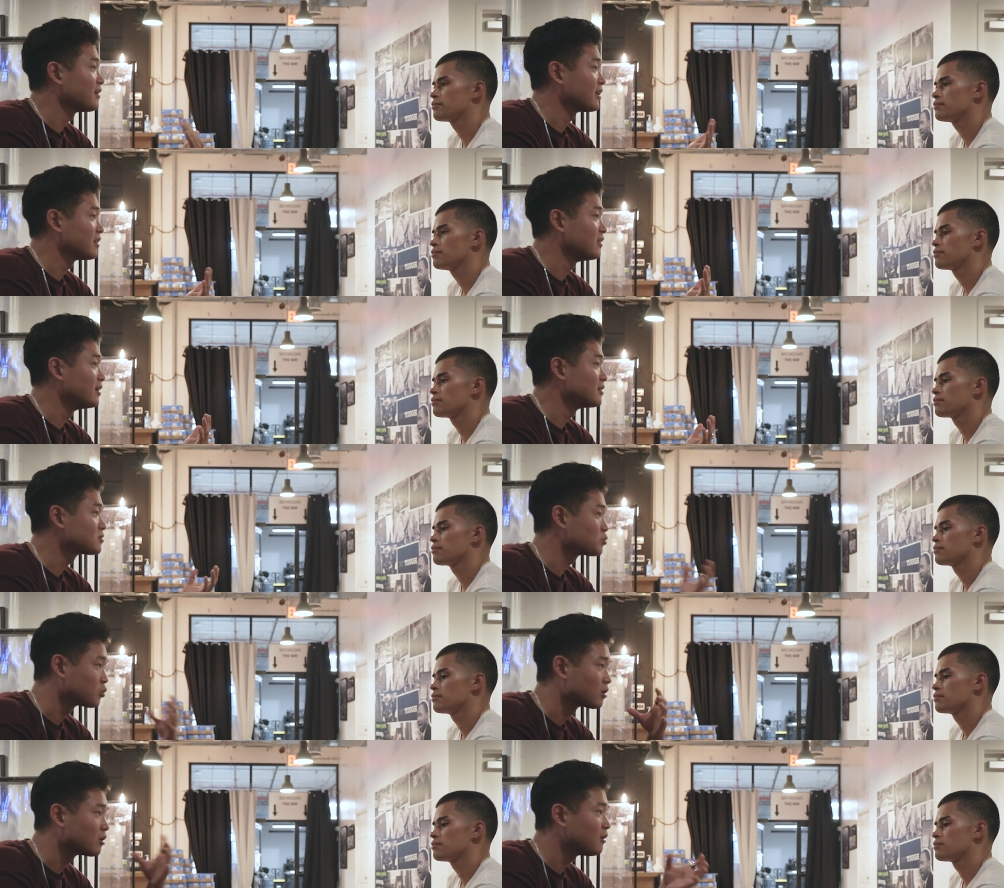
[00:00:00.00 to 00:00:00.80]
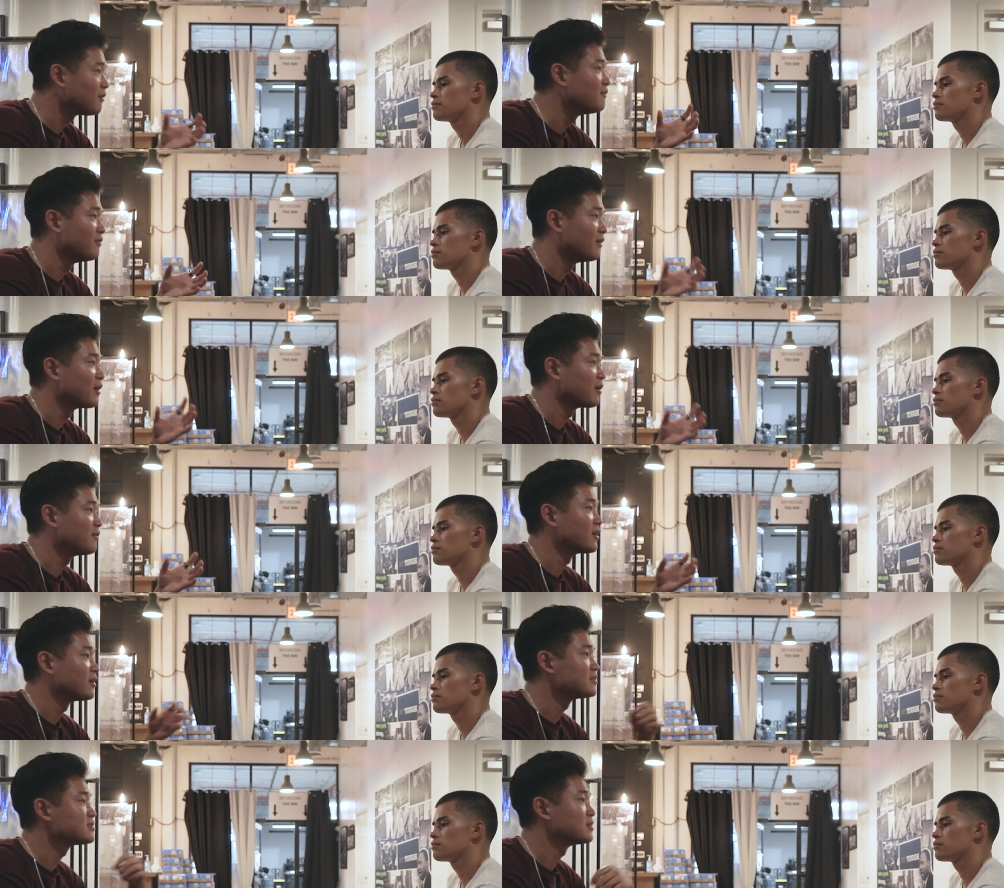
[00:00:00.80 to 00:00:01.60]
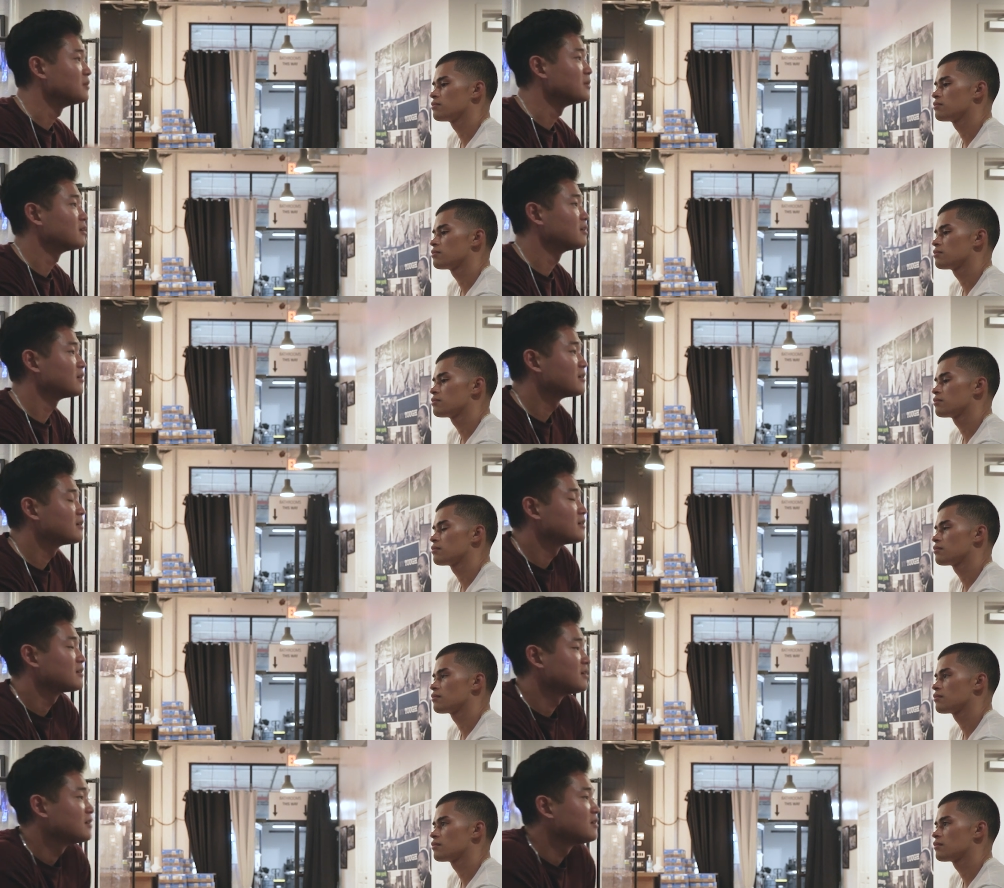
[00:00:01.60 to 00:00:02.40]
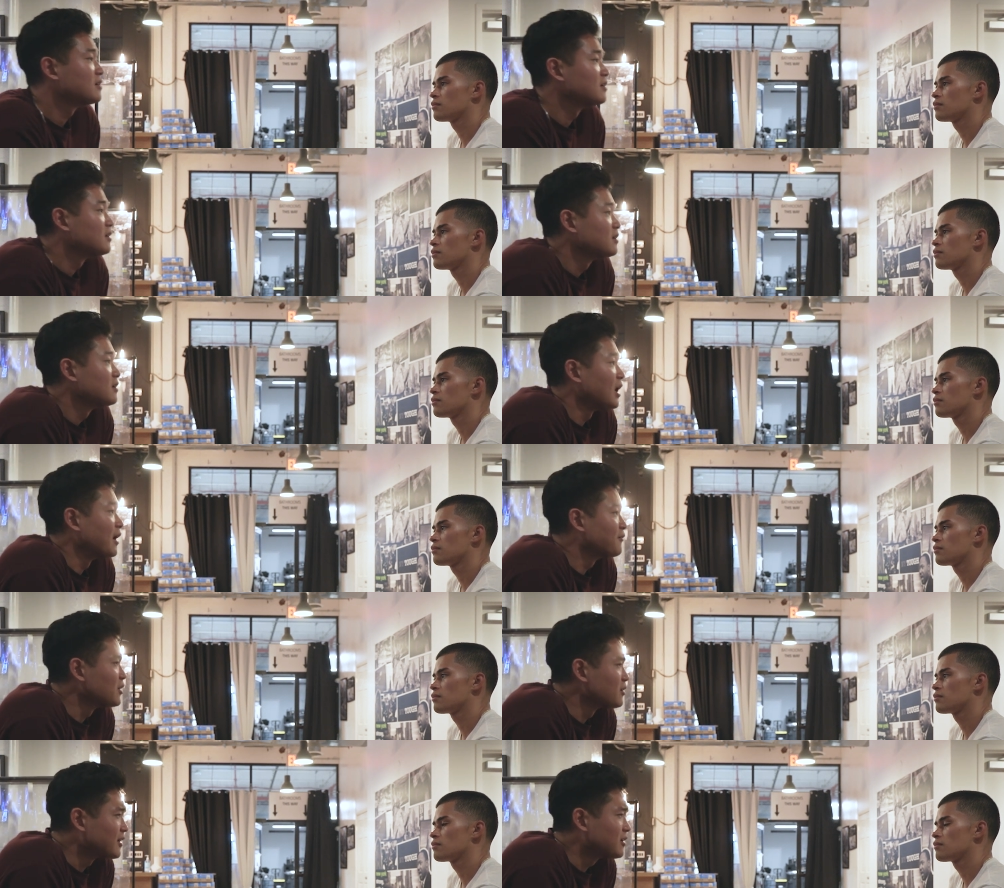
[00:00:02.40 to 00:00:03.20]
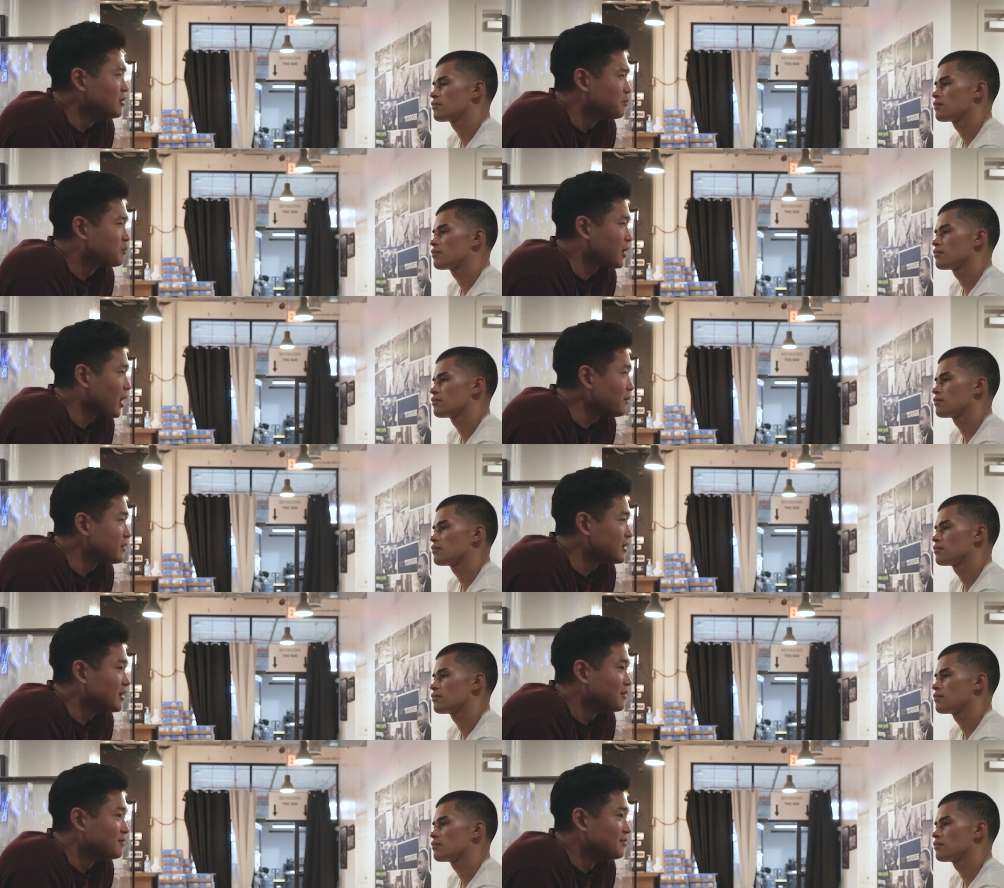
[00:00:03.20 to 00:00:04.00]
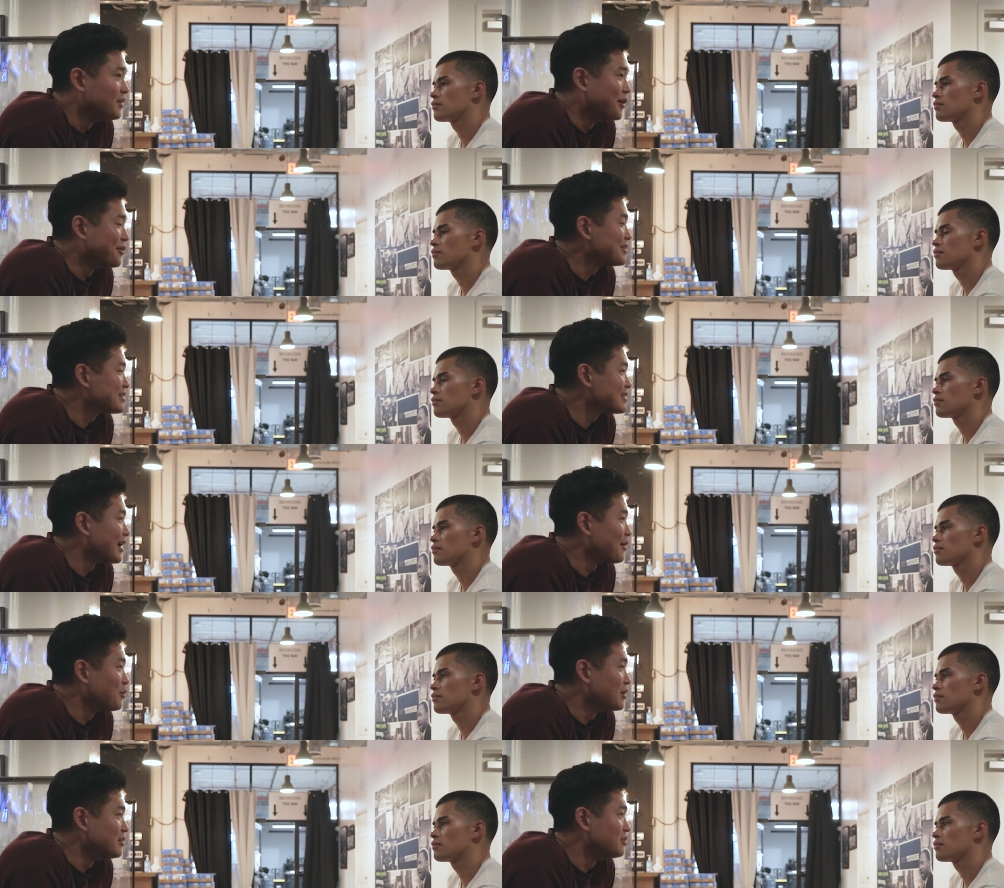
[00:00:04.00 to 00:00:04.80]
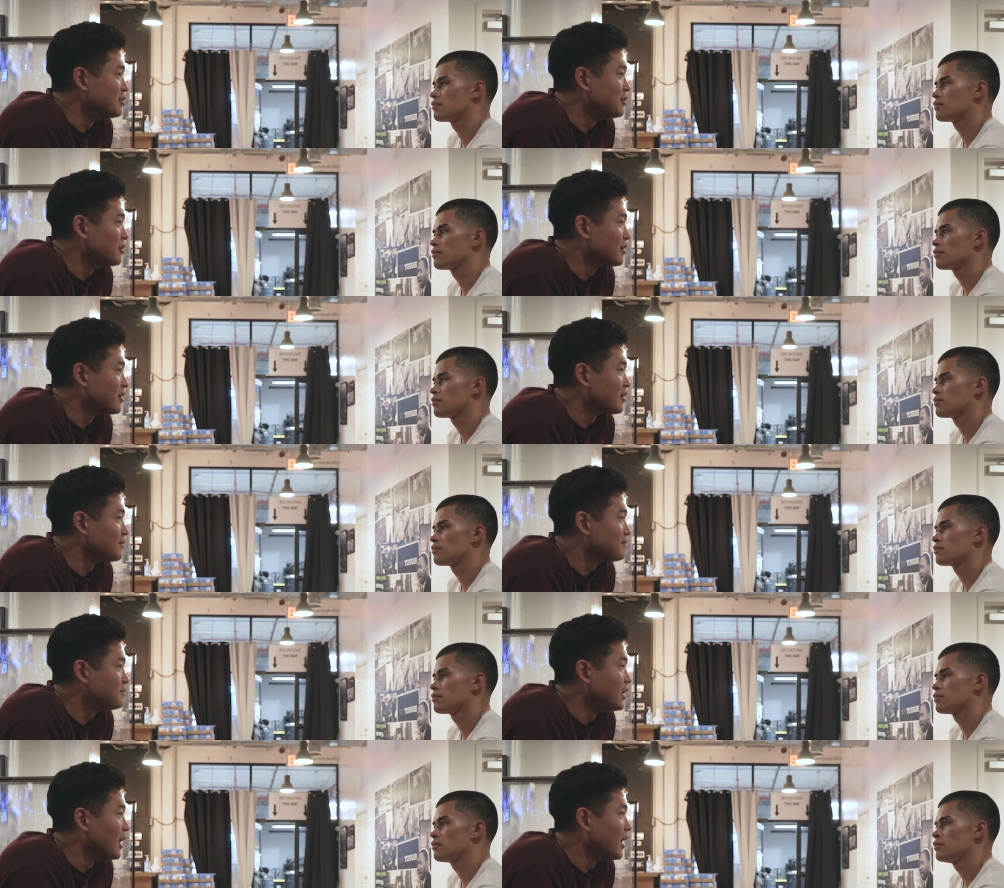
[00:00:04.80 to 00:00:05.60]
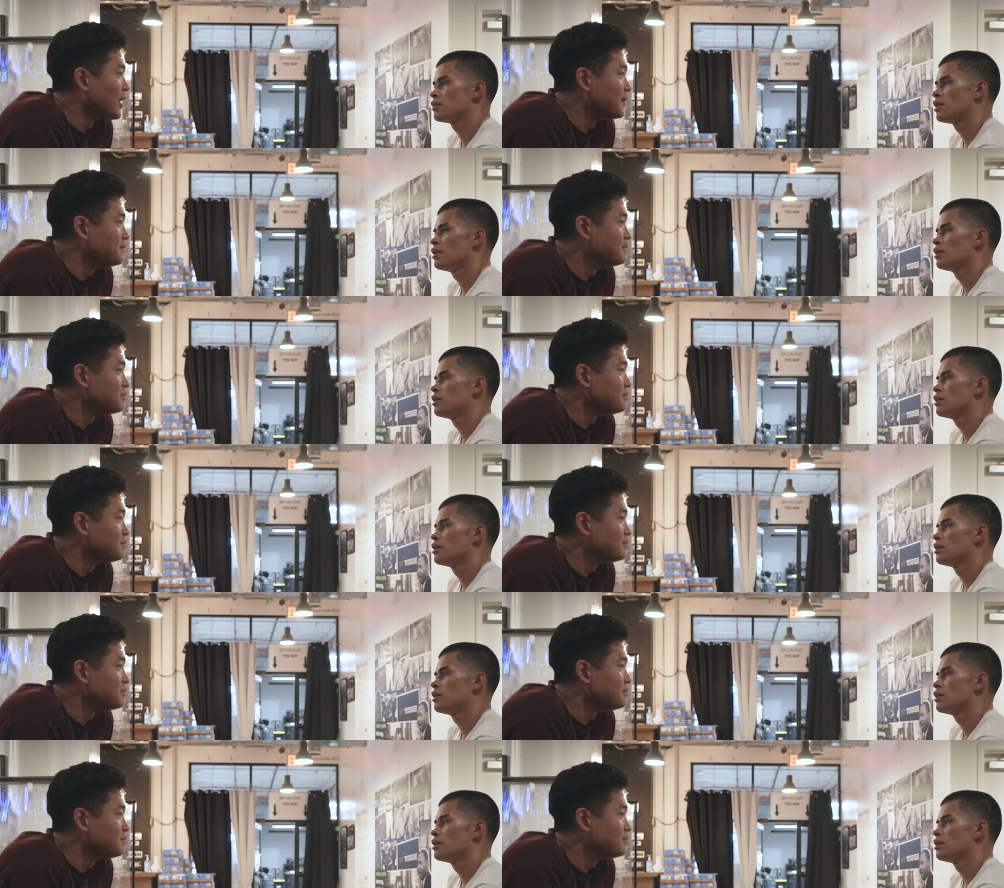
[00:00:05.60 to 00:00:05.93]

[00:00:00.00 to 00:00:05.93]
Speaker 1: like this, we're all very very similar. I feel like you probably have noticed that when you do your. Um,